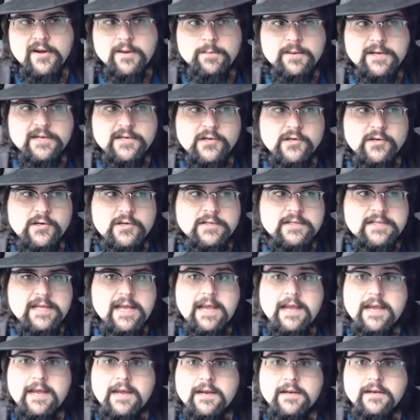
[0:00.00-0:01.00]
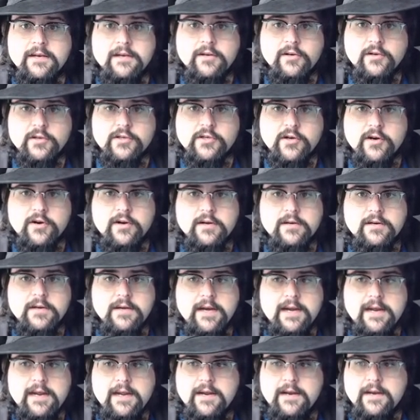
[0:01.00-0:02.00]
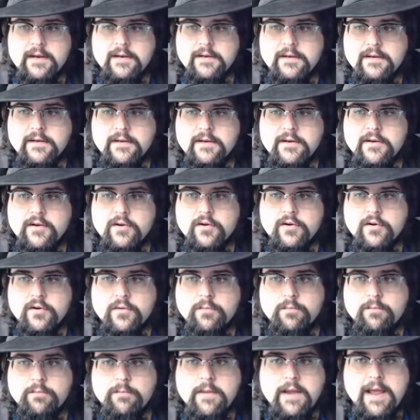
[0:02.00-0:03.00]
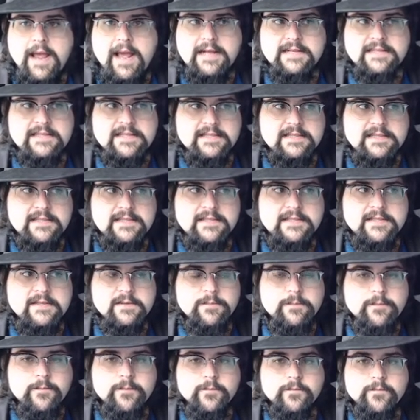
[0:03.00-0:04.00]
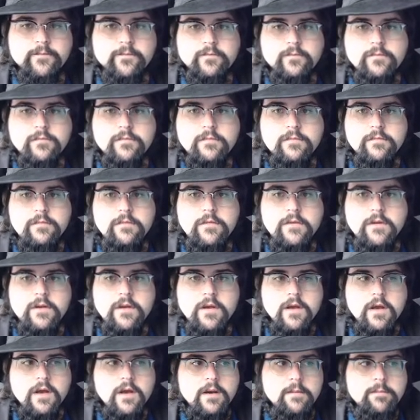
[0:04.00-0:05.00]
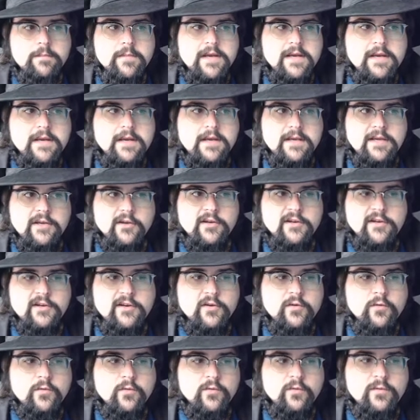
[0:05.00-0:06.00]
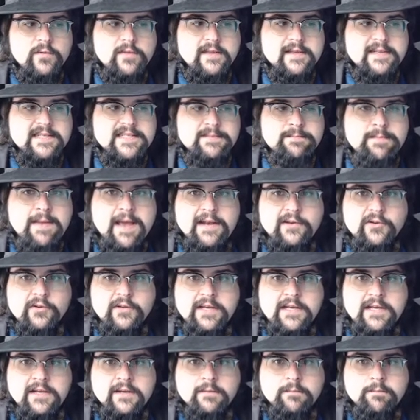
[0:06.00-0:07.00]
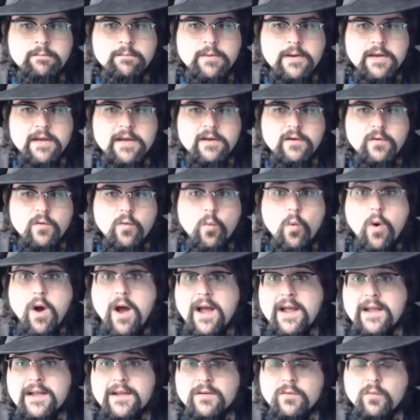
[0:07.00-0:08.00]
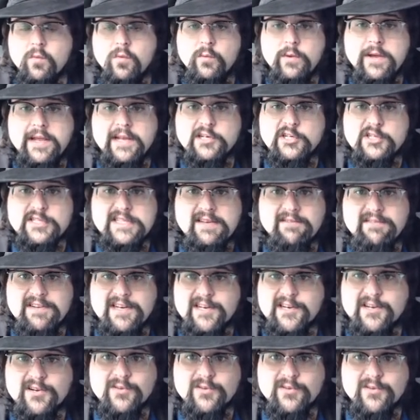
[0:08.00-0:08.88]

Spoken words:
Pictures and your chart and your axis list. You could do this manually, but why when we can just give it to you,